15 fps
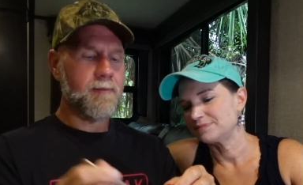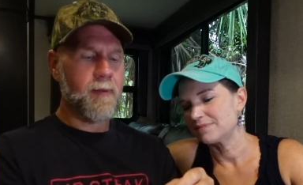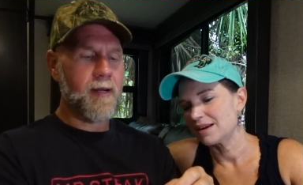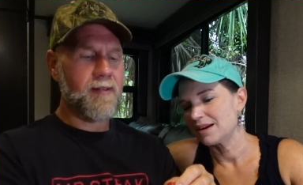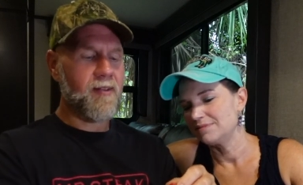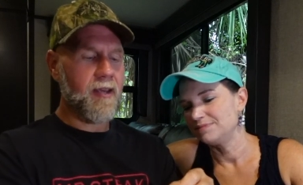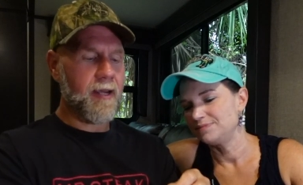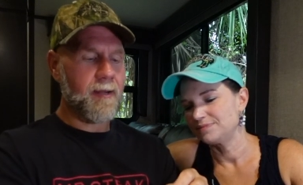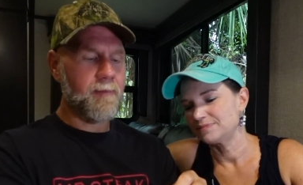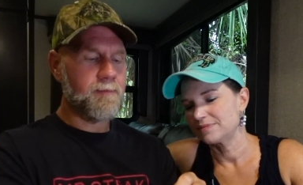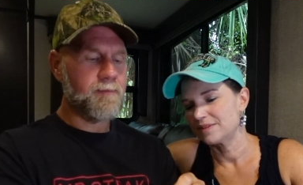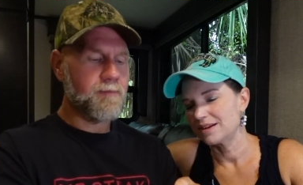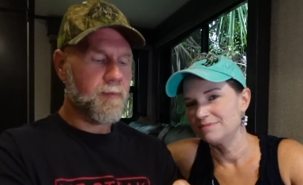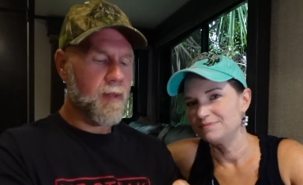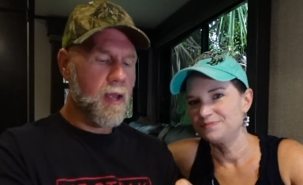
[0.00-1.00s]
Speaker 1: wait a second.
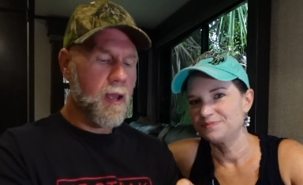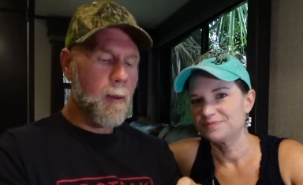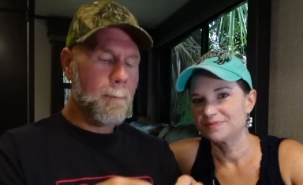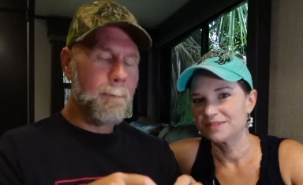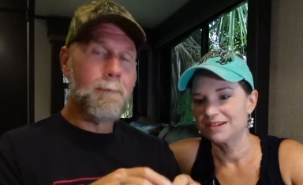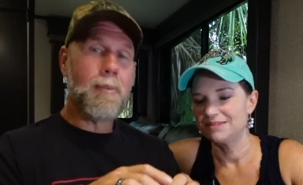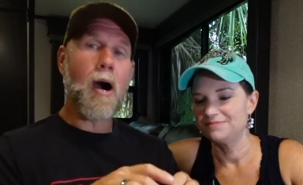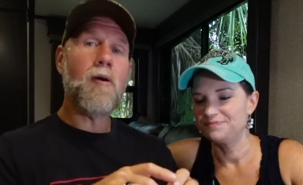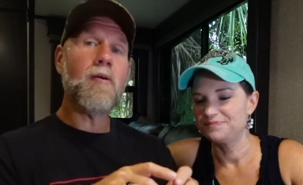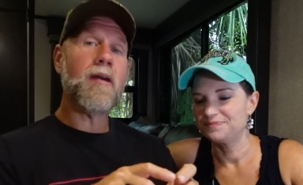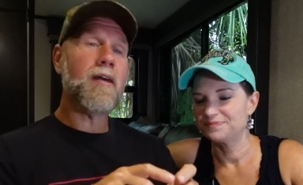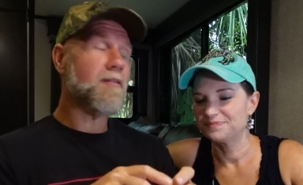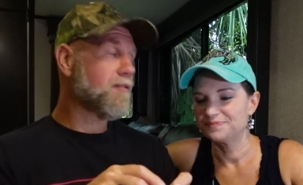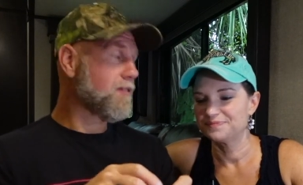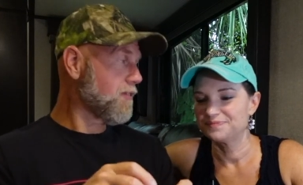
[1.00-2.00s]

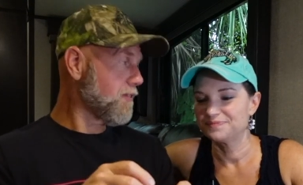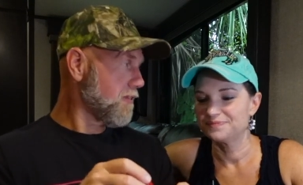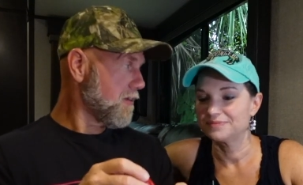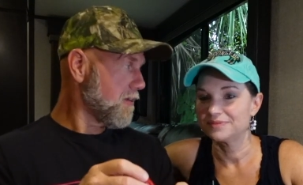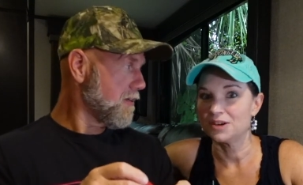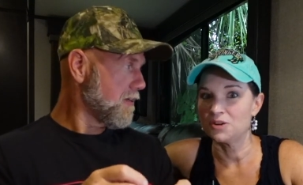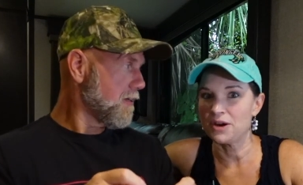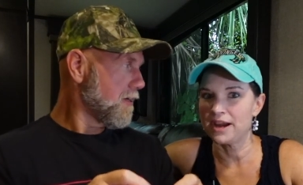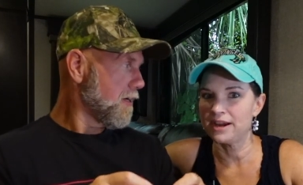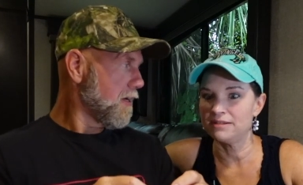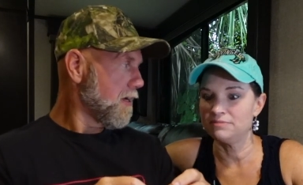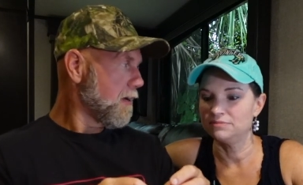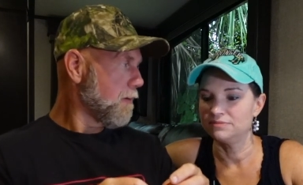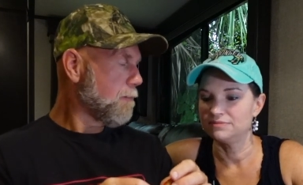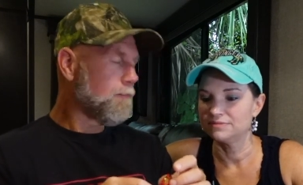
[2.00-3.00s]
Bonus.
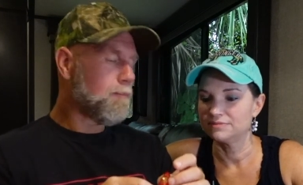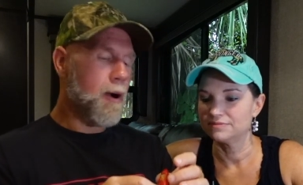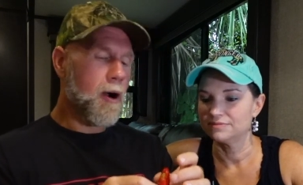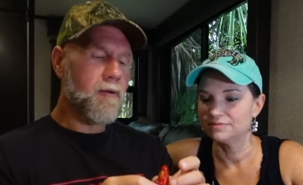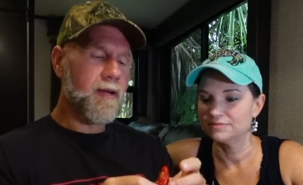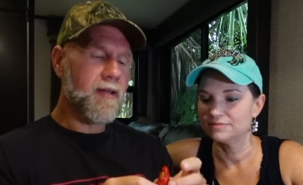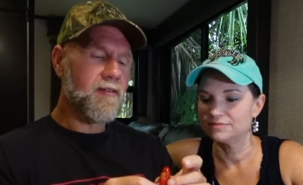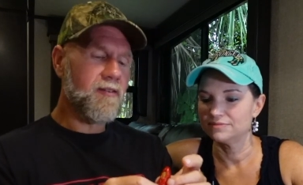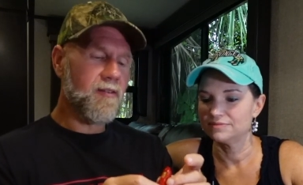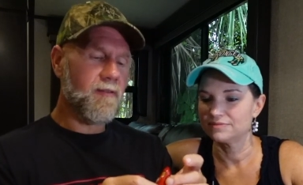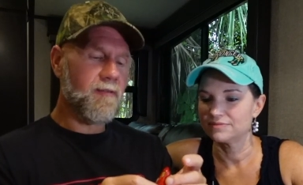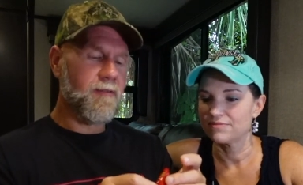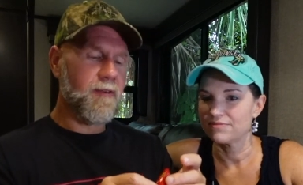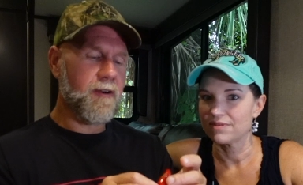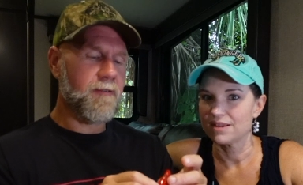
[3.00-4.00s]
Speaker 2: Okay.
Speaker 1: Bonus
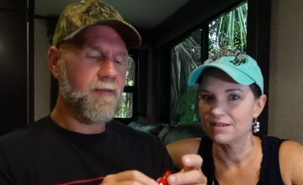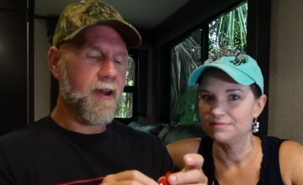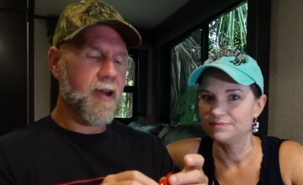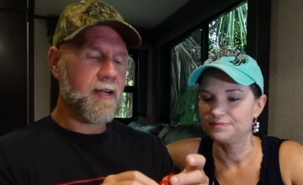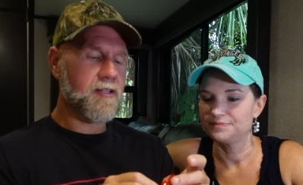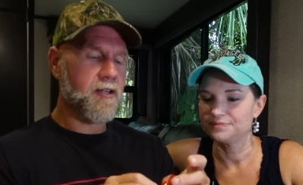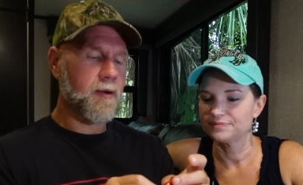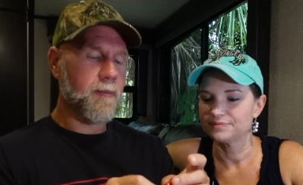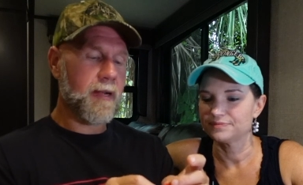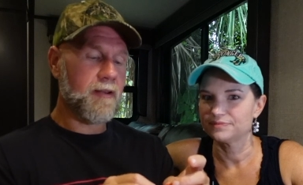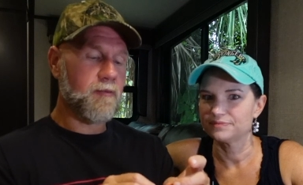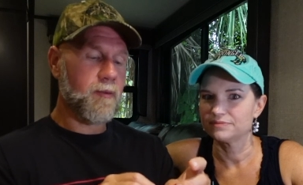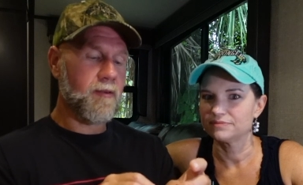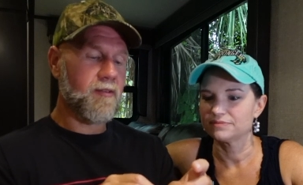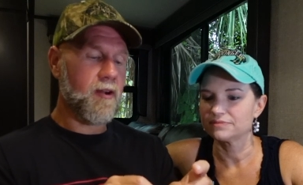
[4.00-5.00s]
Fear Factor,
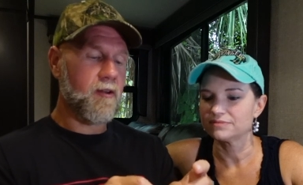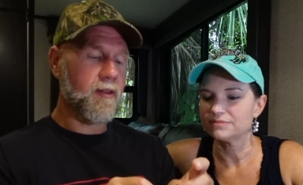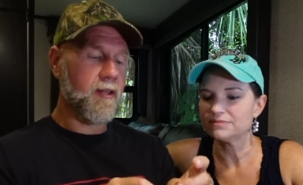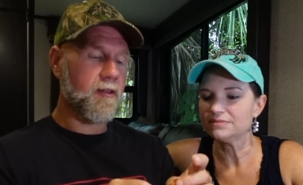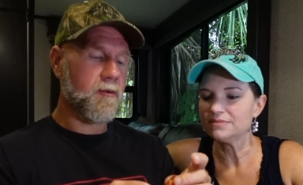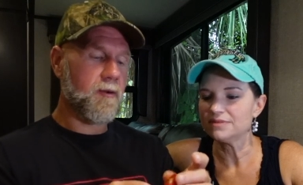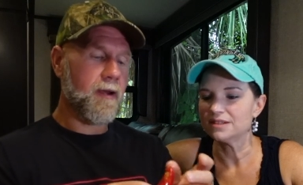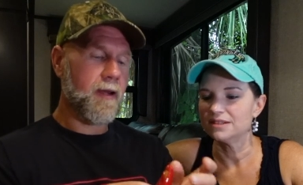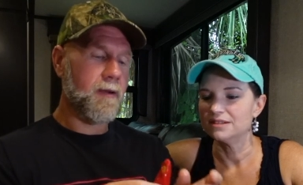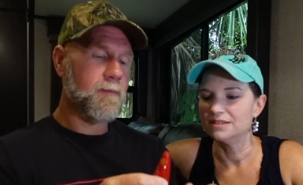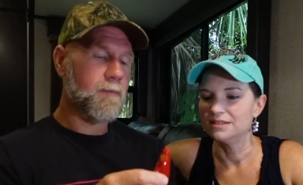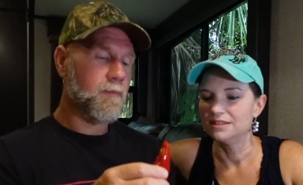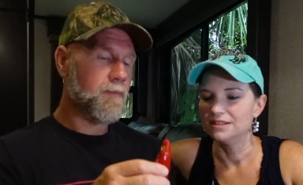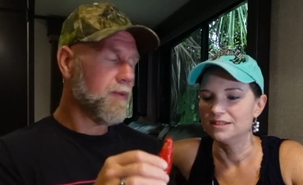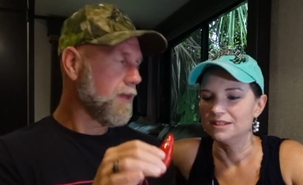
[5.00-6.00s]
because we said only 3.
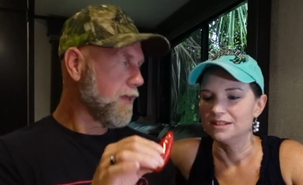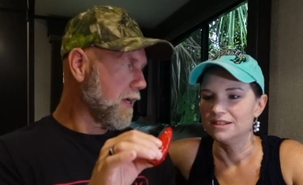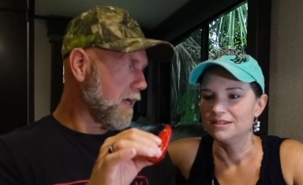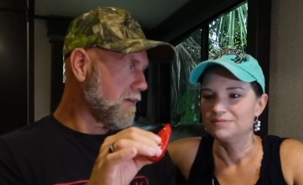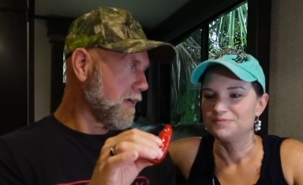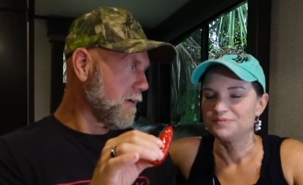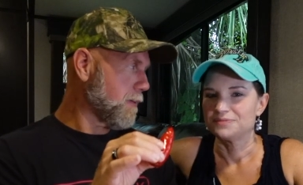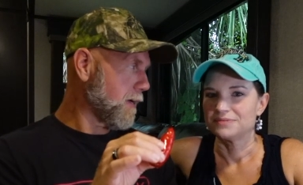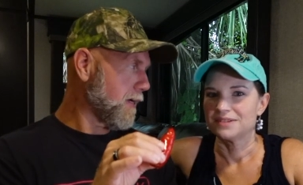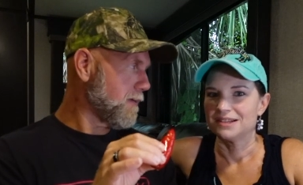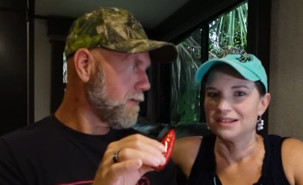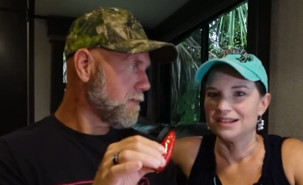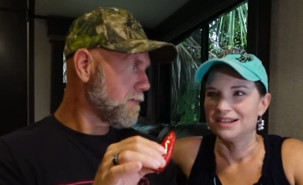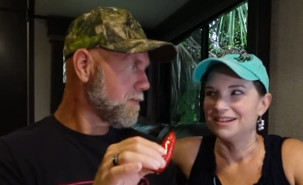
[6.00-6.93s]
You gotta take a bite.